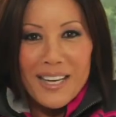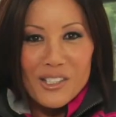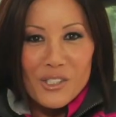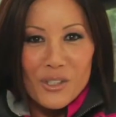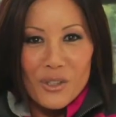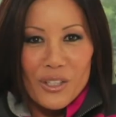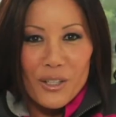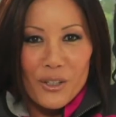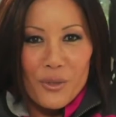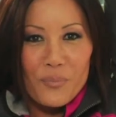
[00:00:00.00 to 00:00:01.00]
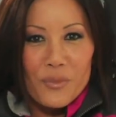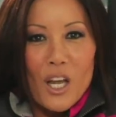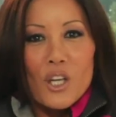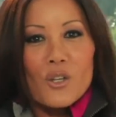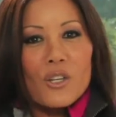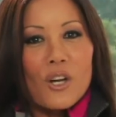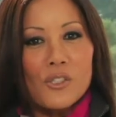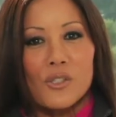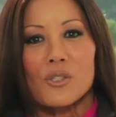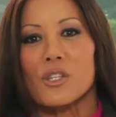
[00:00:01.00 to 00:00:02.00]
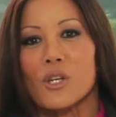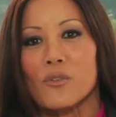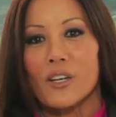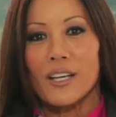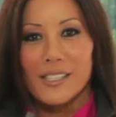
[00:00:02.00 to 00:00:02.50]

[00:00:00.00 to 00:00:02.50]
next to your ear. You can also do the overhead